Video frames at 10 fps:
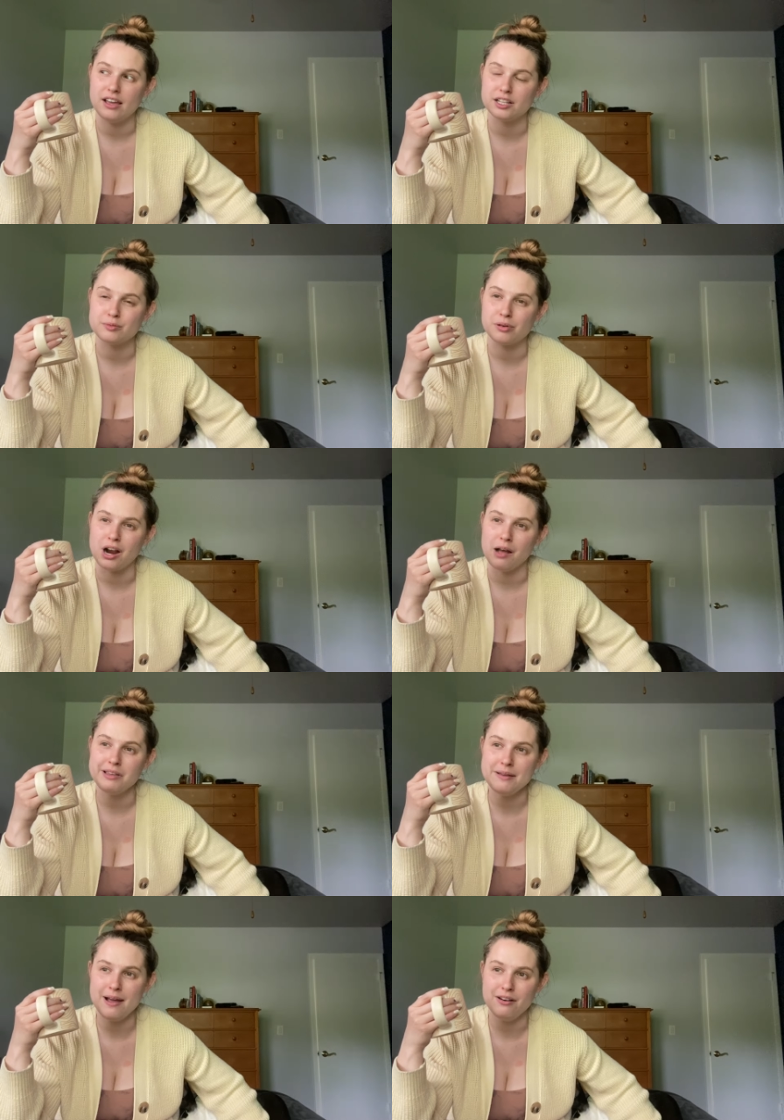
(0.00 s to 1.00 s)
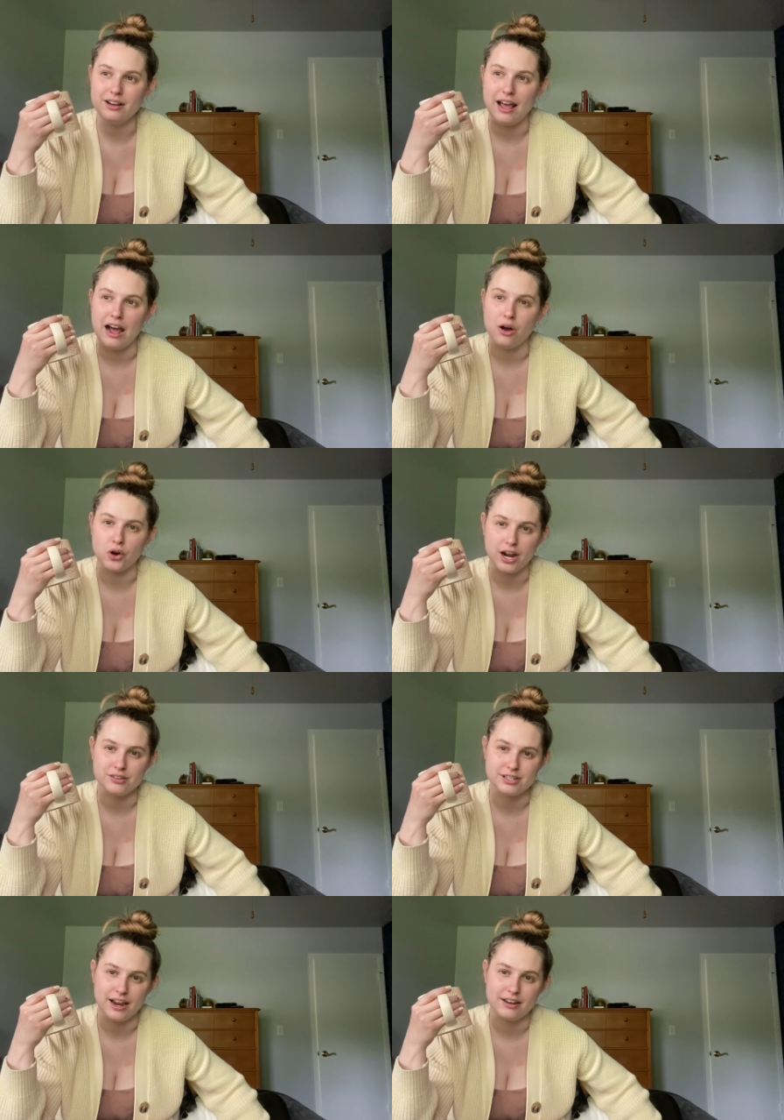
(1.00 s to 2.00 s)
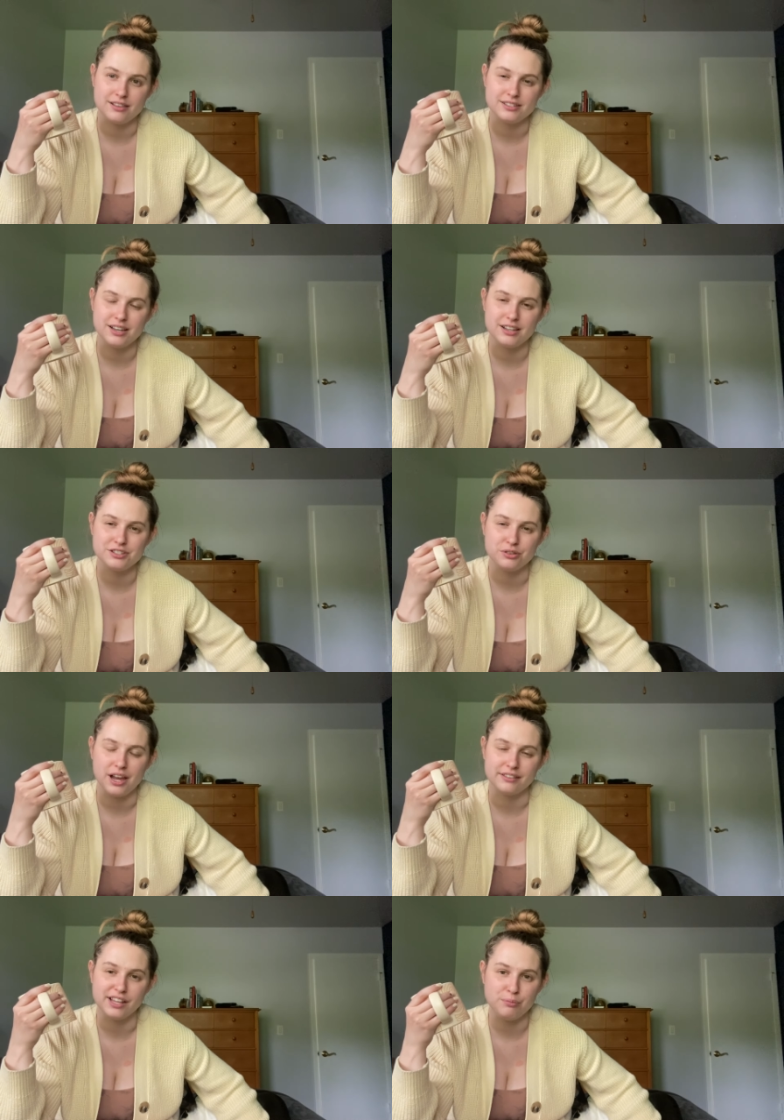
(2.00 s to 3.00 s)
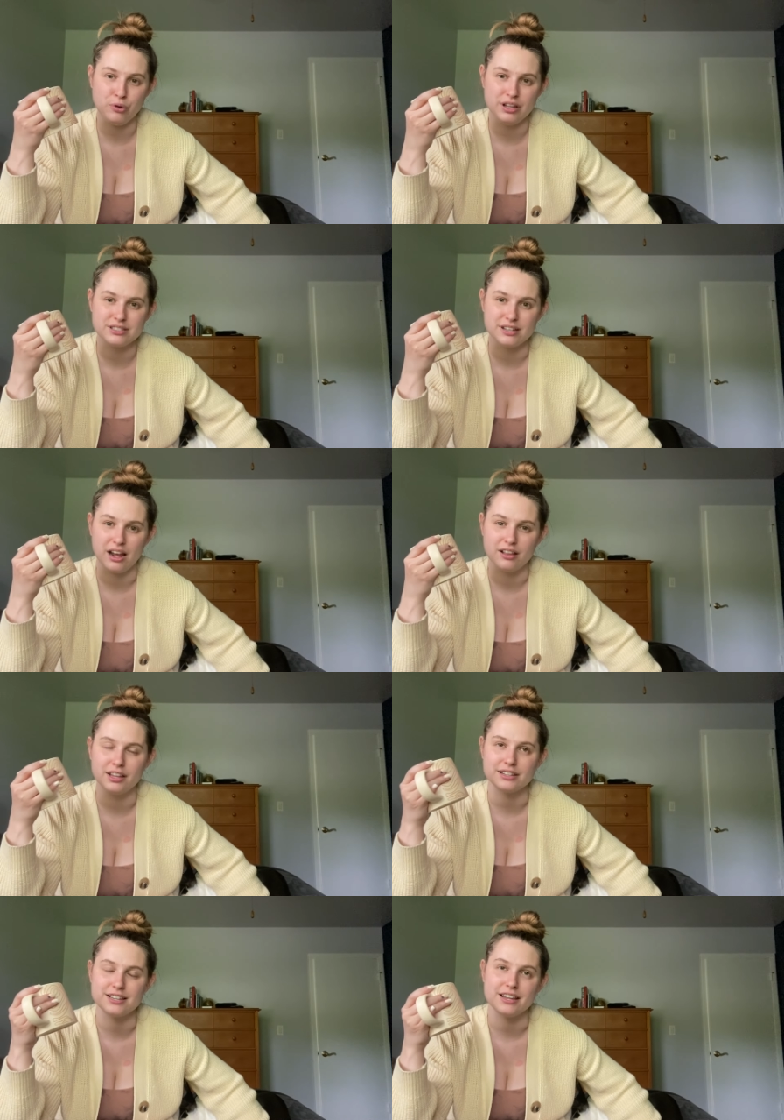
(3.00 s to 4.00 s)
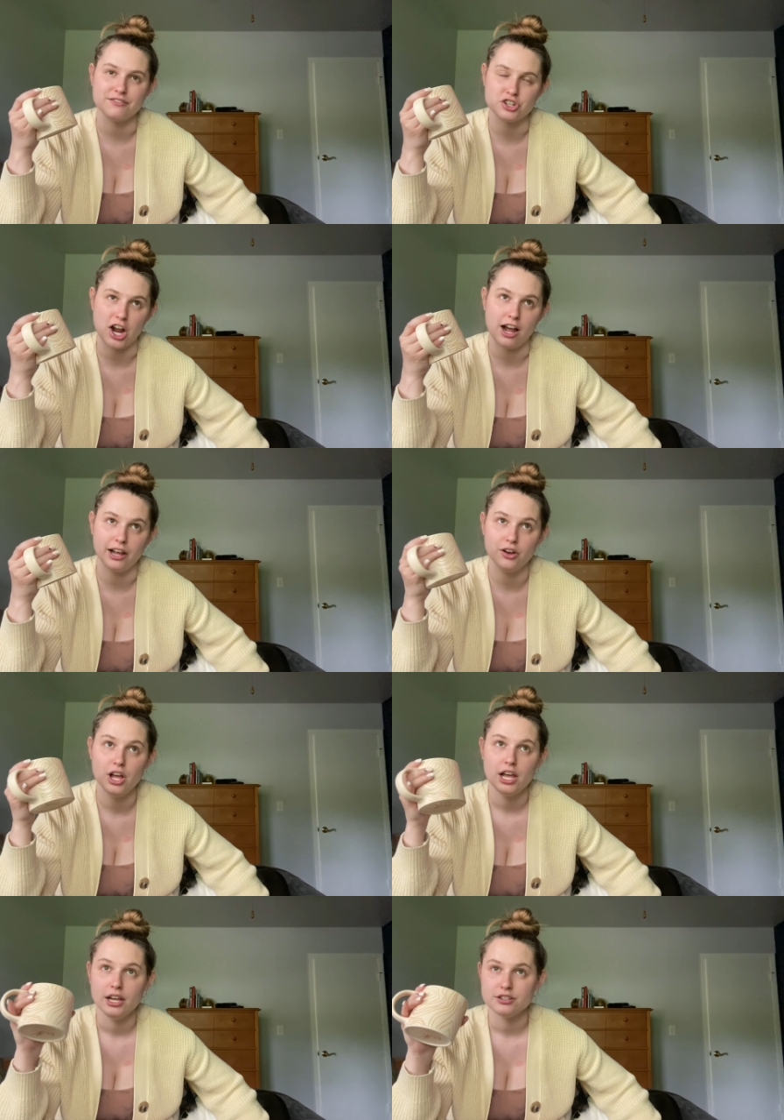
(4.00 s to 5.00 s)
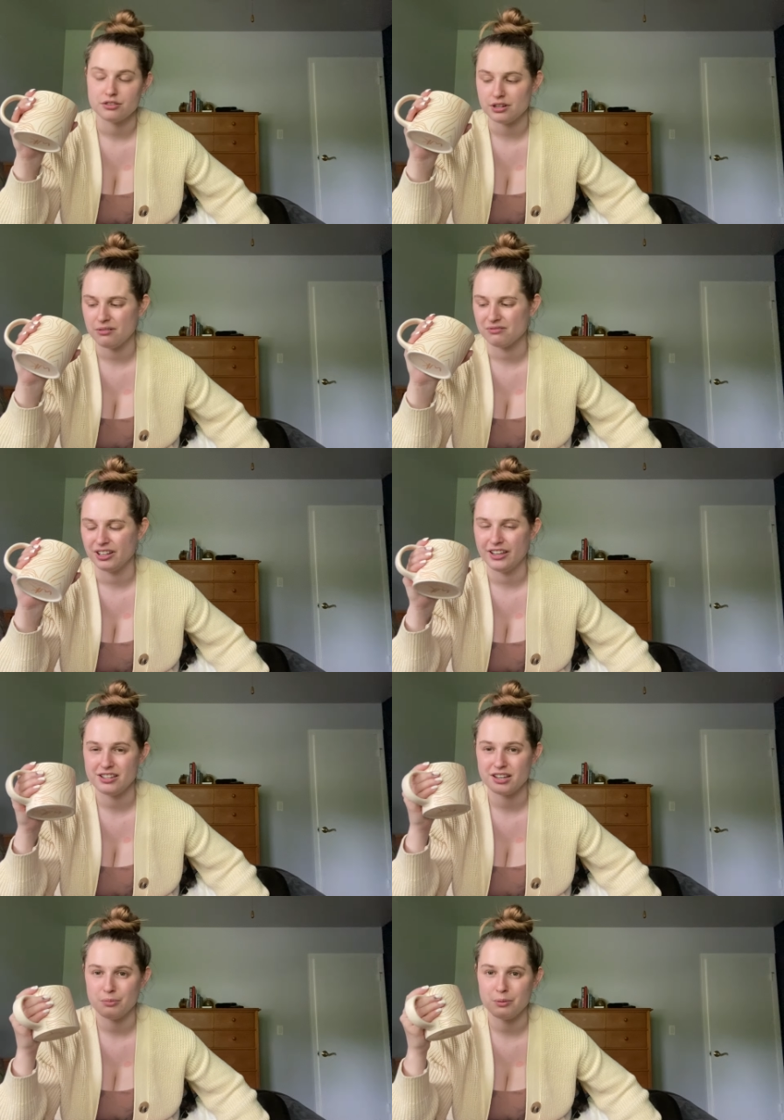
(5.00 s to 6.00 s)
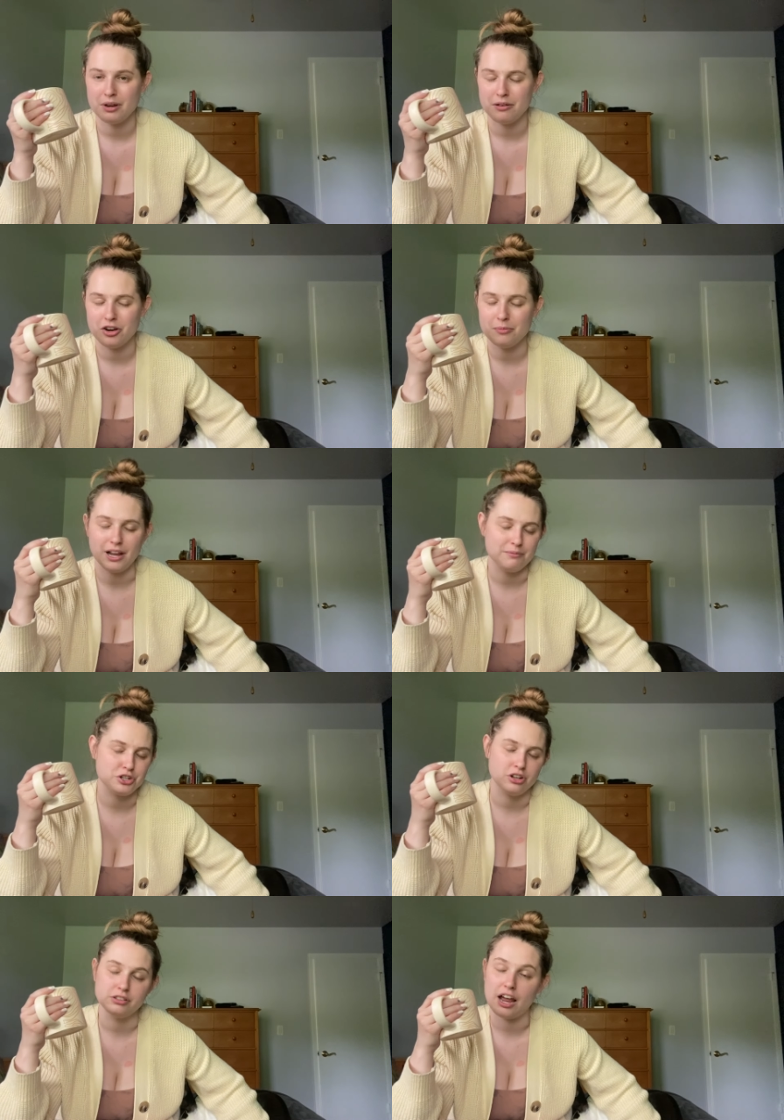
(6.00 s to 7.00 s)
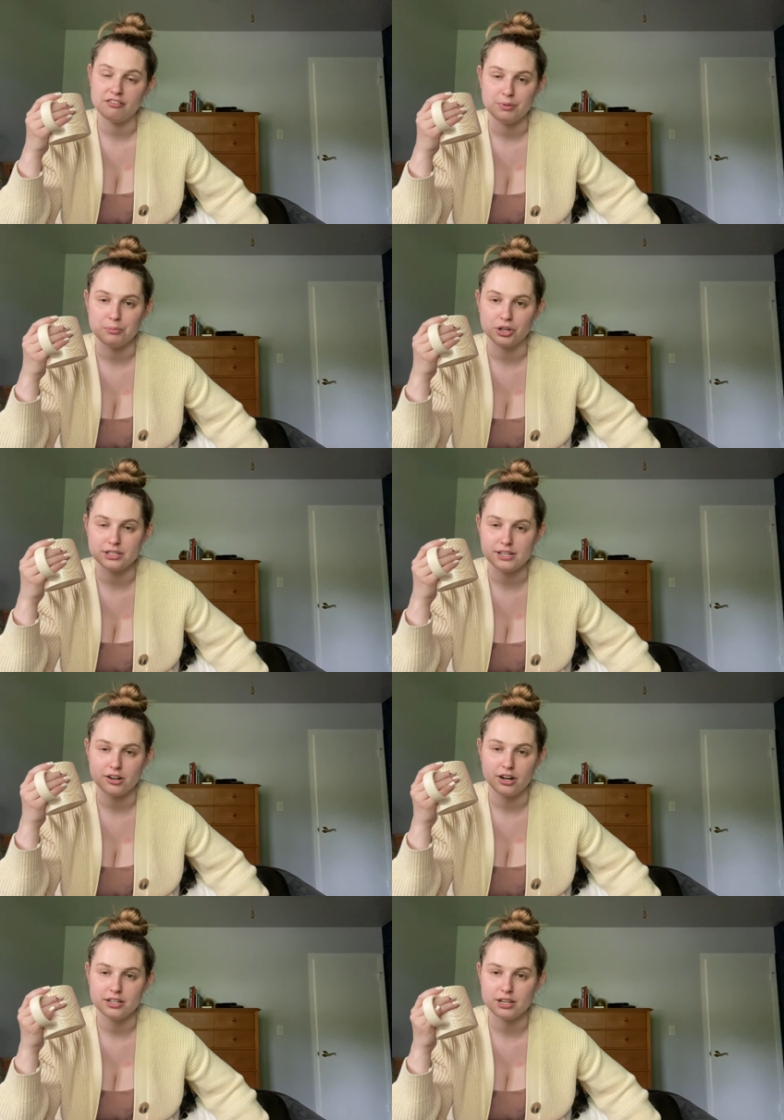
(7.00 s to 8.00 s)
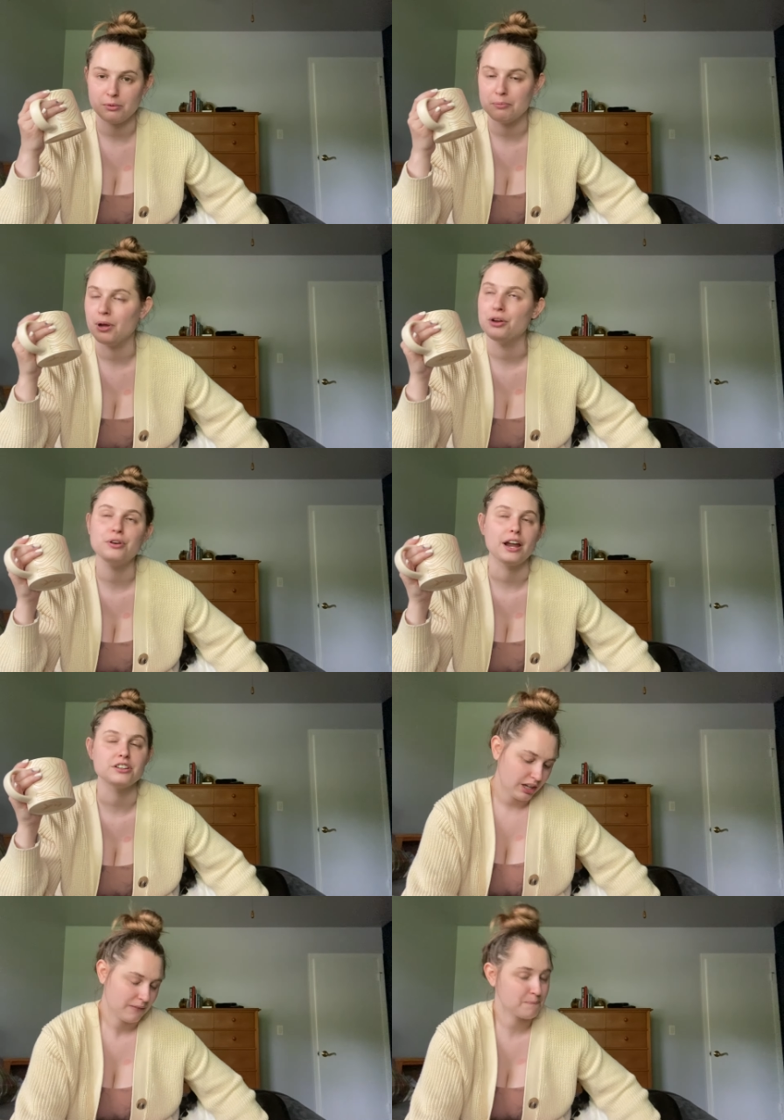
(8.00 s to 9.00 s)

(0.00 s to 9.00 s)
It's probably about an hour outside of the city, so yeah, at that point it's not like city of Chicago, so it's not really a suburb anymore, but I'm sure a lot of people consider it a suburb, but who cares.